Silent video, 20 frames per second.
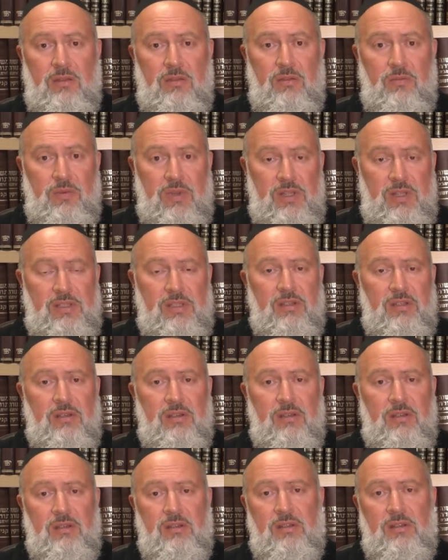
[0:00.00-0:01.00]
The
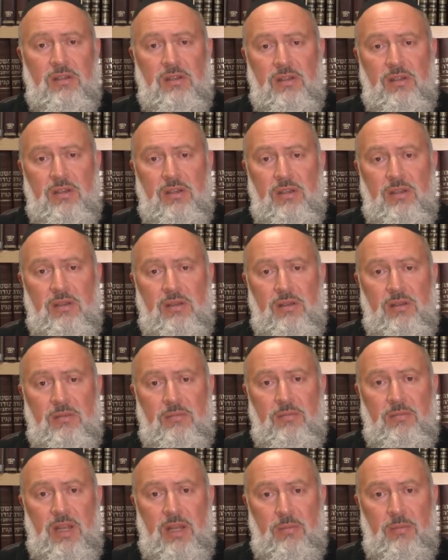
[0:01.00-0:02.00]
reason
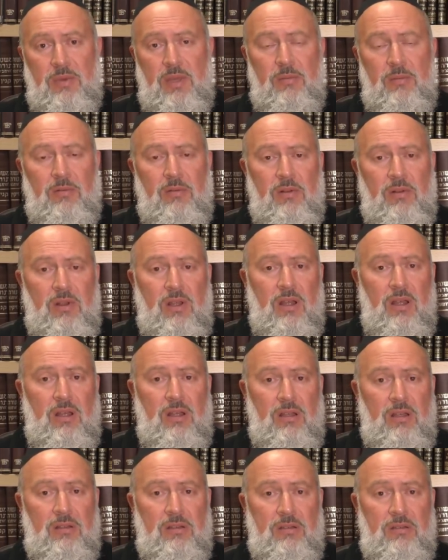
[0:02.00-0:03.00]
many people
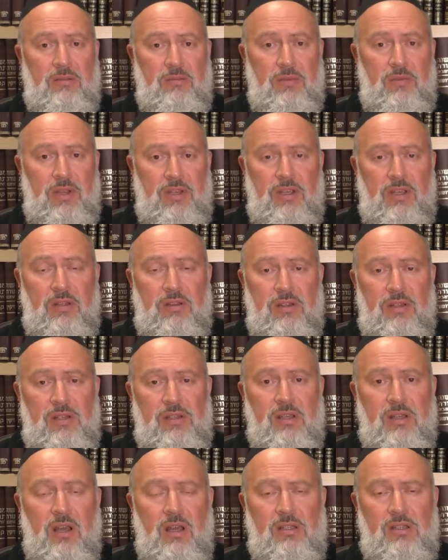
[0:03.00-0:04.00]
are reaching
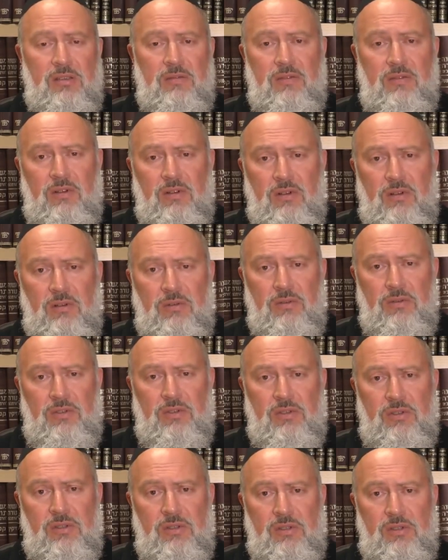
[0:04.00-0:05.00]
these kinds of
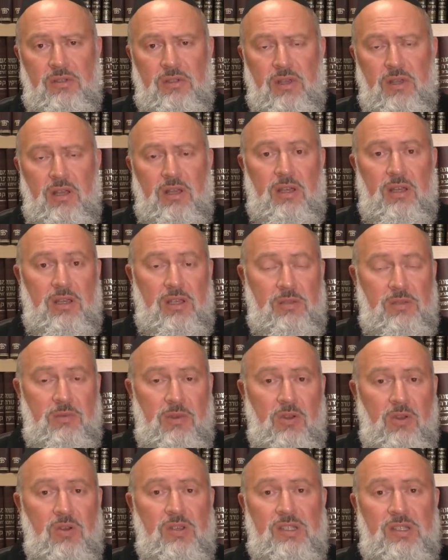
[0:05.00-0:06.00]
conclusions is
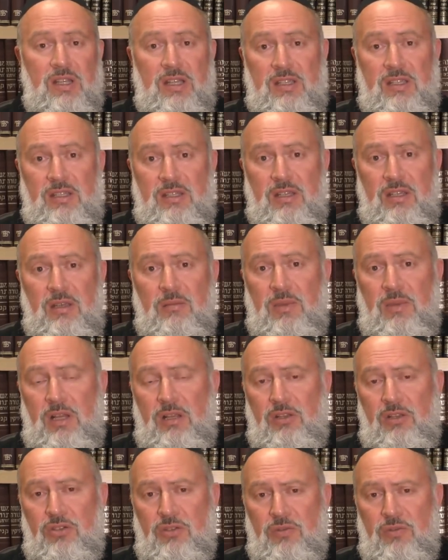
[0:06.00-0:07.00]
because they see
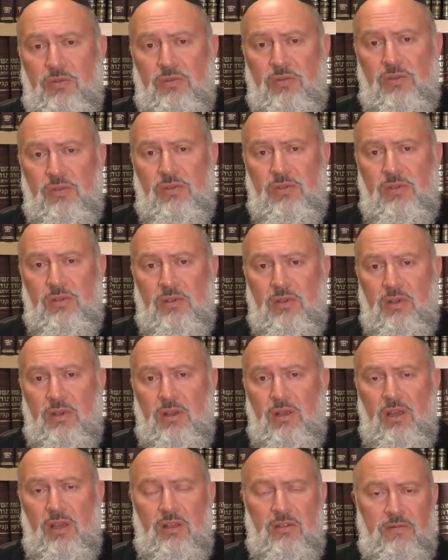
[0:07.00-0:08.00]
many Jews
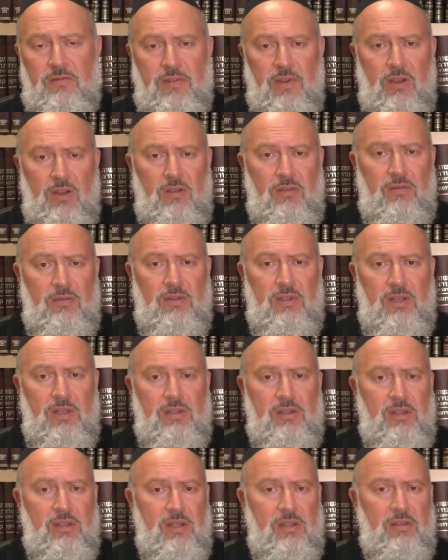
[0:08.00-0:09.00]
involved
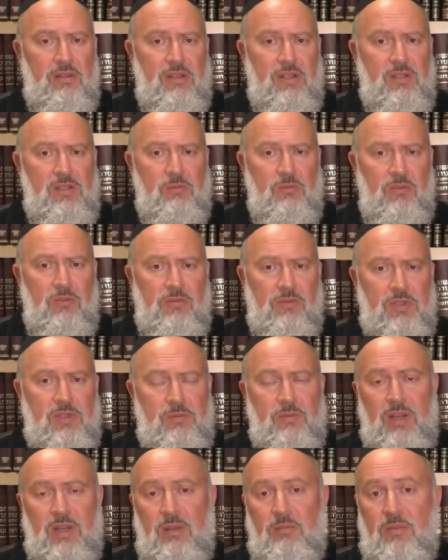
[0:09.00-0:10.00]
in these
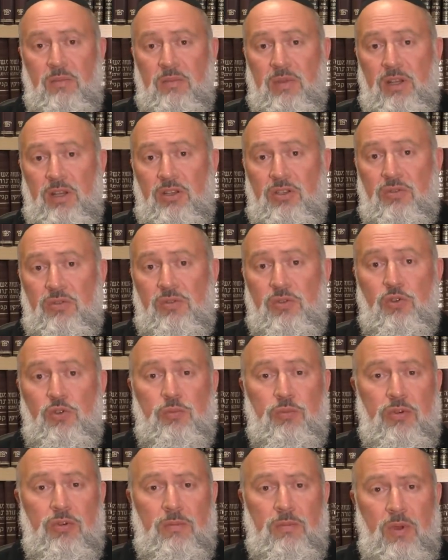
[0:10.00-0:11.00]
movements, many Jews who
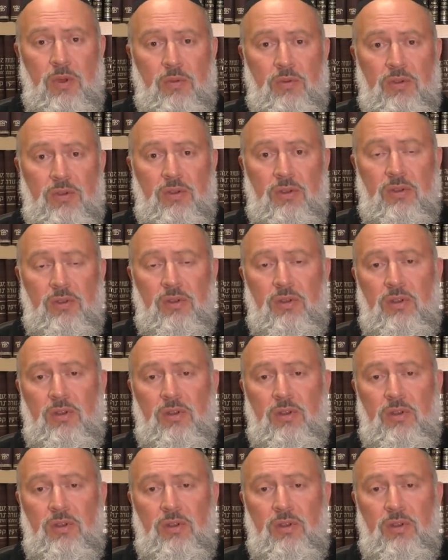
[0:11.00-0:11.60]
promote